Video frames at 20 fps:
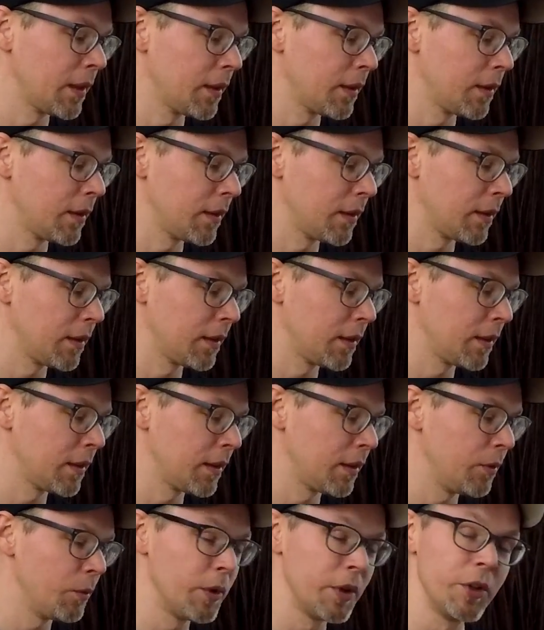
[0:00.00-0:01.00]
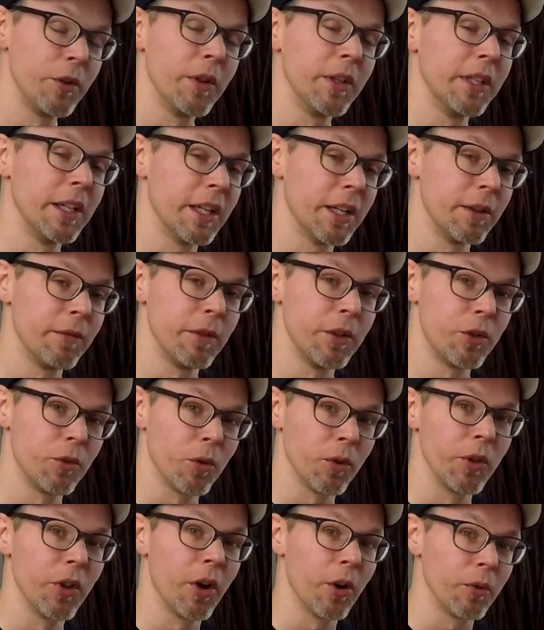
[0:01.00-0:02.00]
when doing the individual
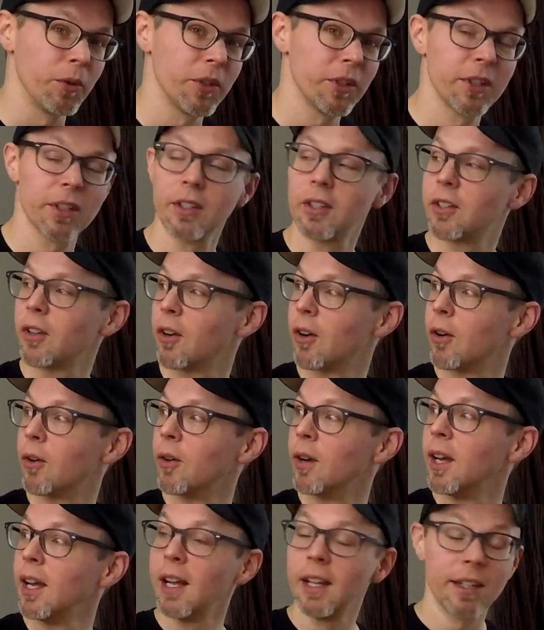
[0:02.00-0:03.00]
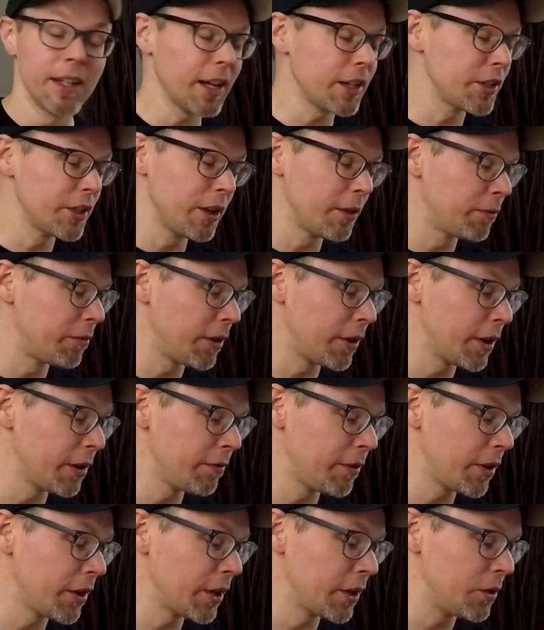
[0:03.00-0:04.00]
notes. So it's actually a very,
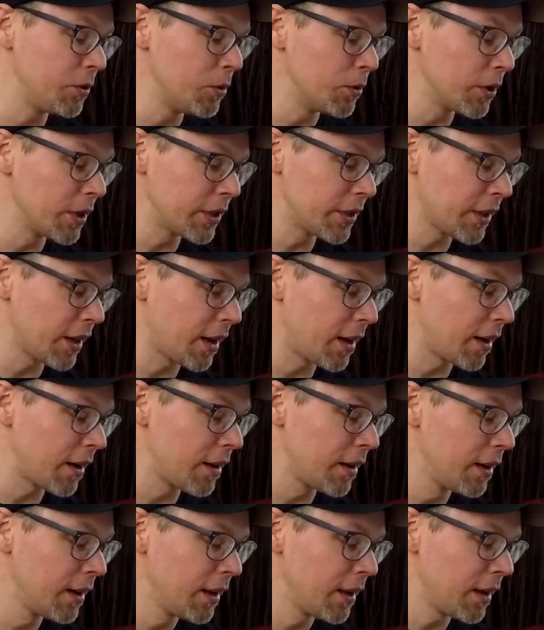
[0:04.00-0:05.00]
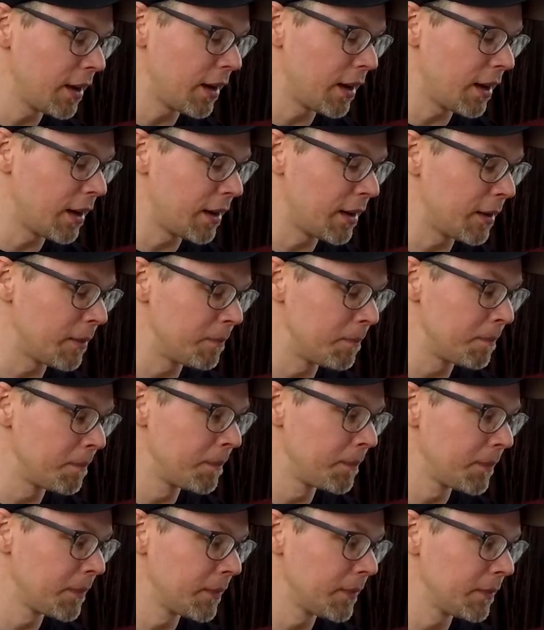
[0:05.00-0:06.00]
very cool guitar,
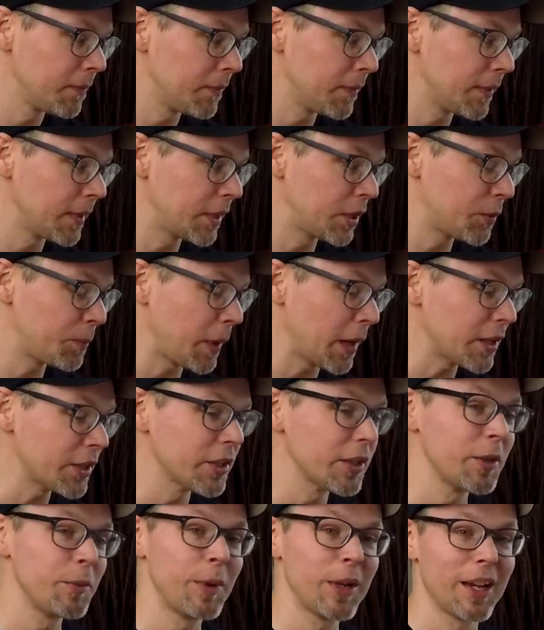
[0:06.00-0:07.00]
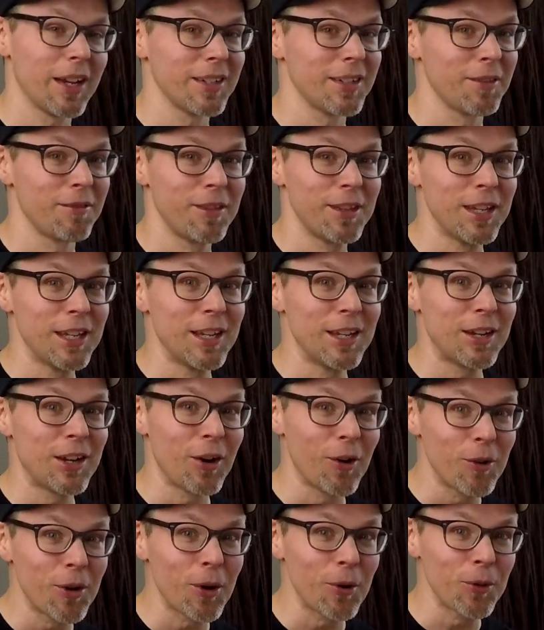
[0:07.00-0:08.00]
especially because of the
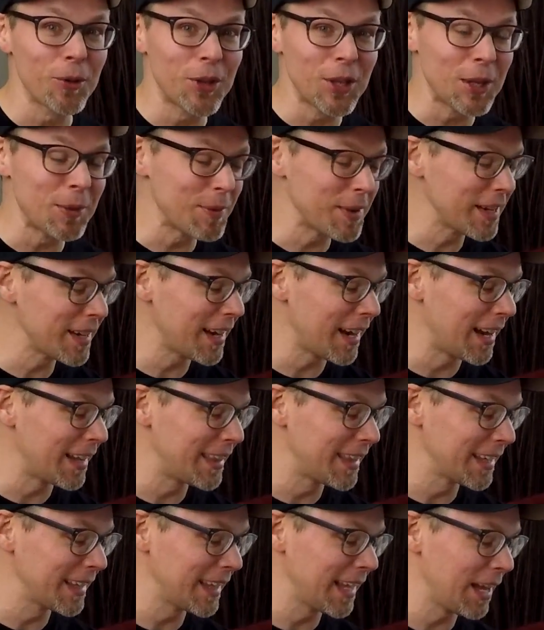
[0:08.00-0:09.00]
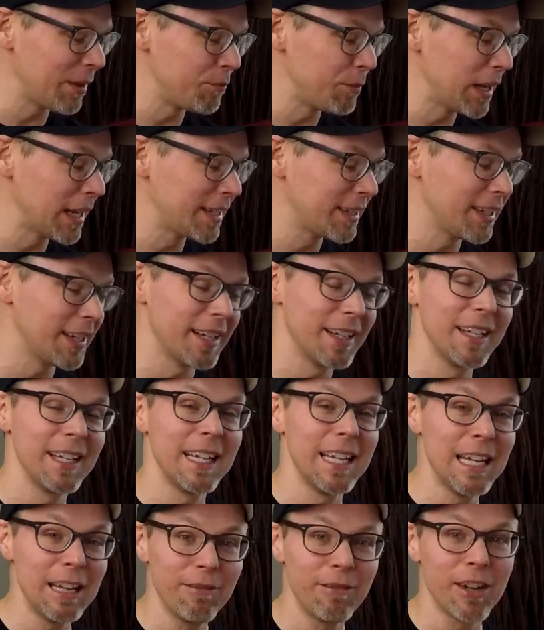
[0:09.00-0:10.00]
Coco theming. I think that makes it
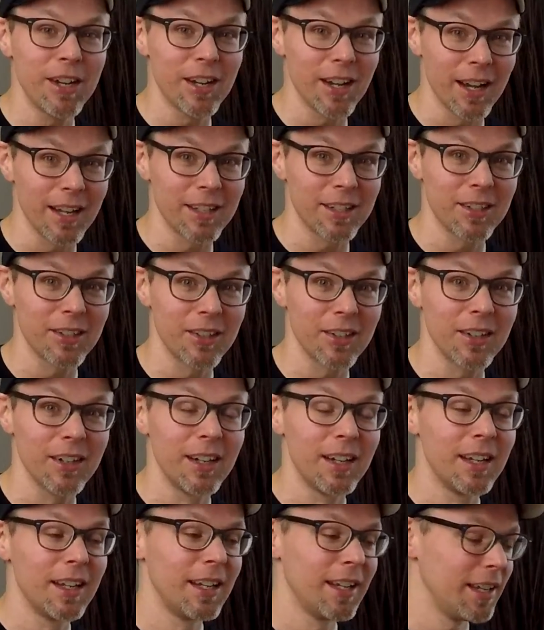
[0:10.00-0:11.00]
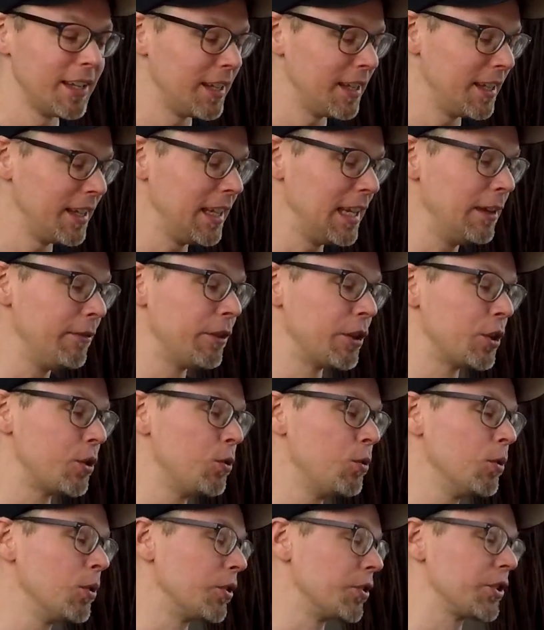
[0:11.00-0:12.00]
even nicer, even
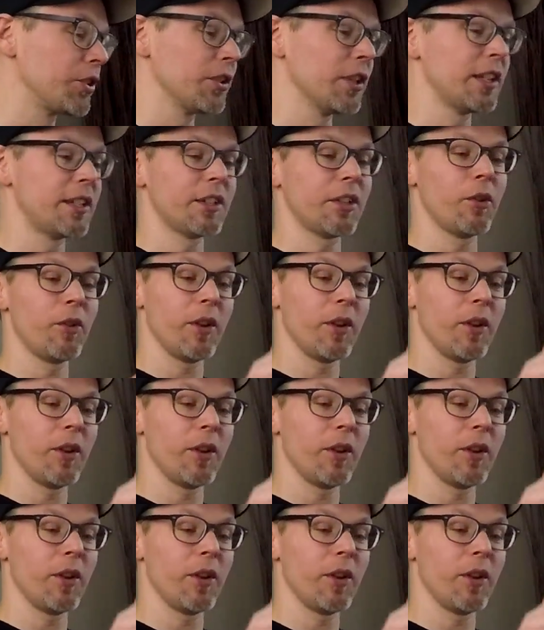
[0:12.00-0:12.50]
cooler. So let's go